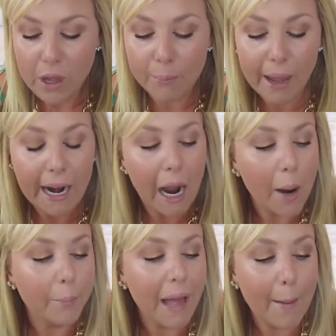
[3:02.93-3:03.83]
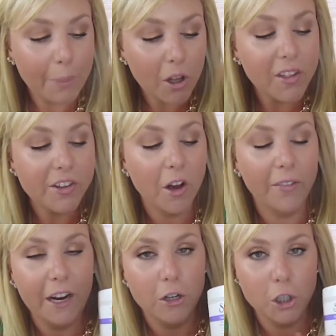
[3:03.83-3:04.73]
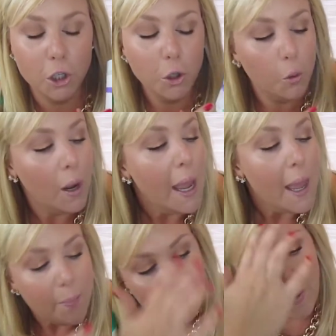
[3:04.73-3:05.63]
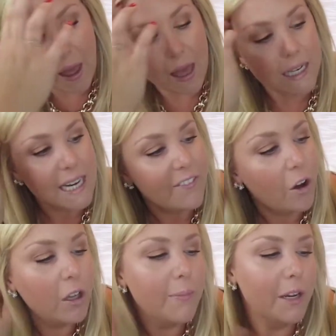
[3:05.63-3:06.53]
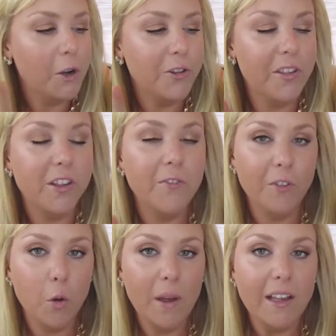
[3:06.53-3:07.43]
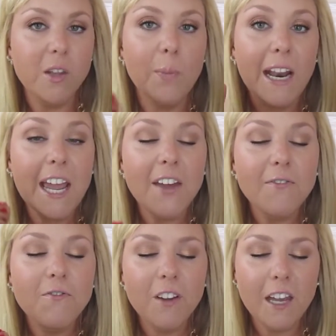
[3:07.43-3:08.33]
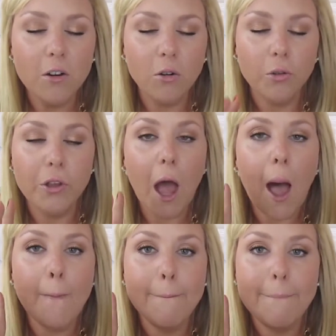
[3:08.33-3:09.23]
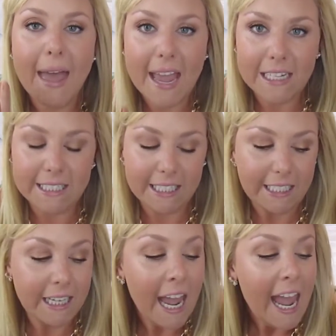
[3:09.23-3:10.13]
But um, I put this on there too but I've only been using this a few weeks, but it feels amazing.